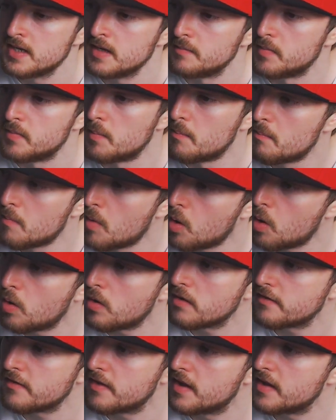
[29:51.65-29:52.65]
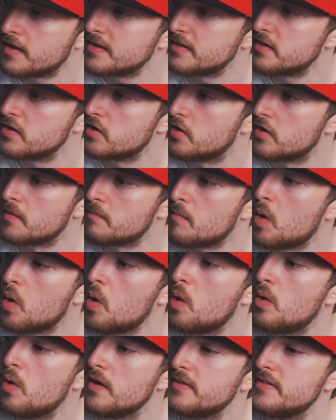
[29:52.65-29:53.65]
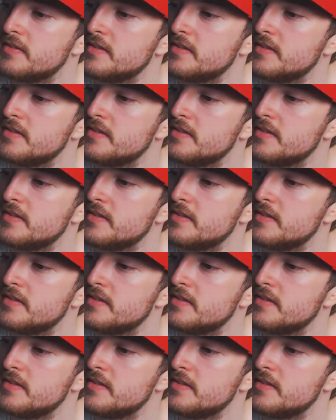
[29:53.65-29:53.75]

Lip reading: But more, you know, the more